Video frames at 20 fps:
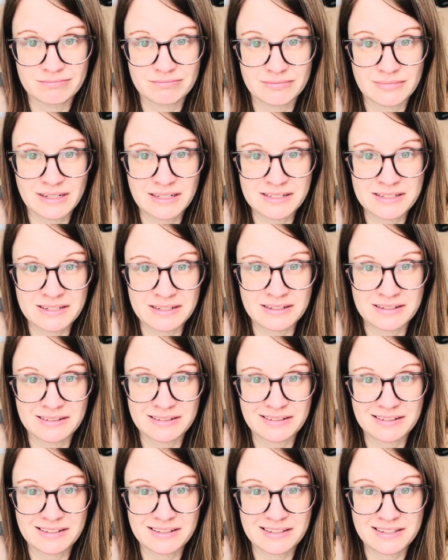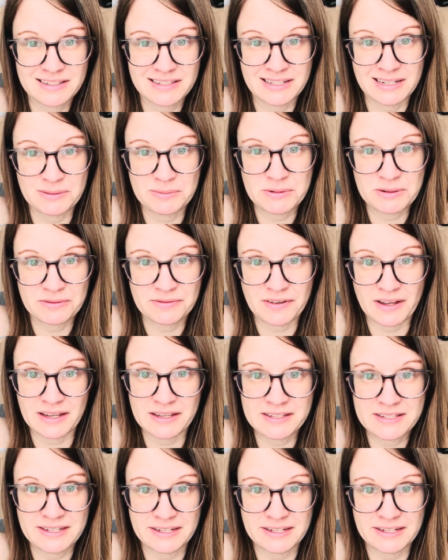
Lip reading: it didn't seem to faze